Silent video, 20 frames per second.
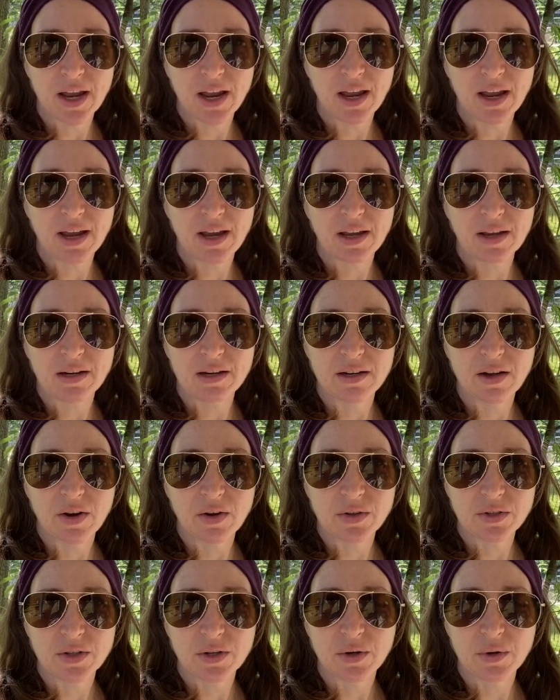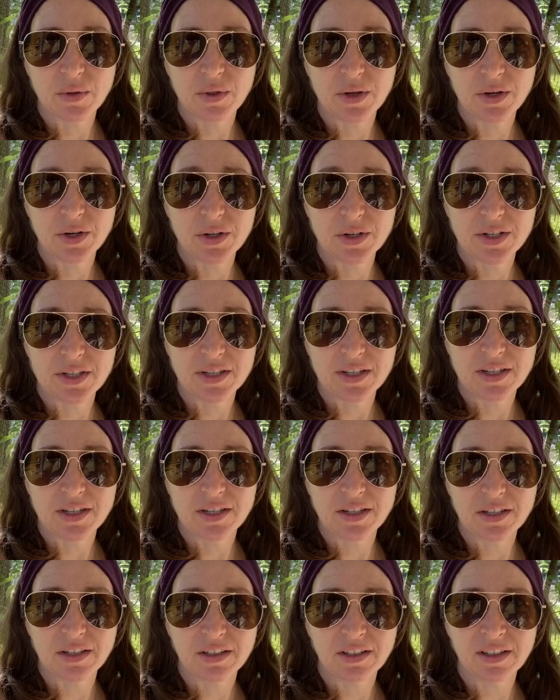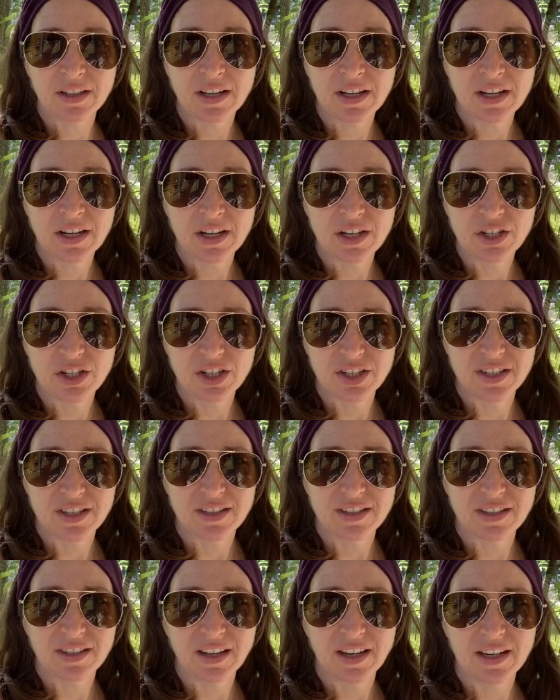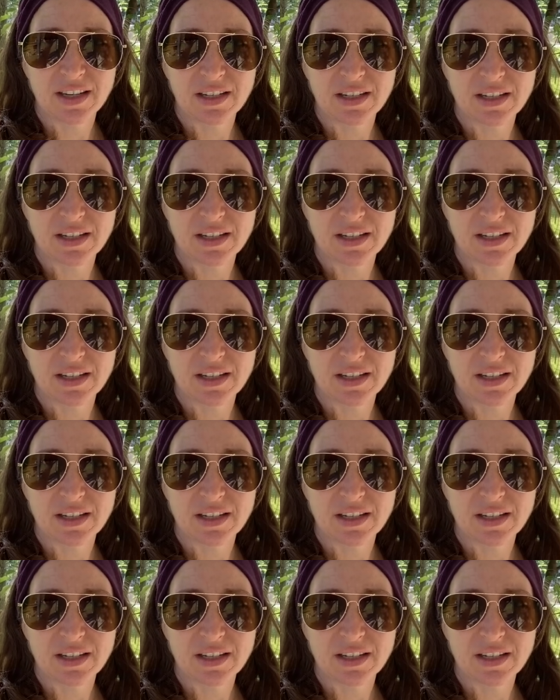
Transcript: and also there's still just like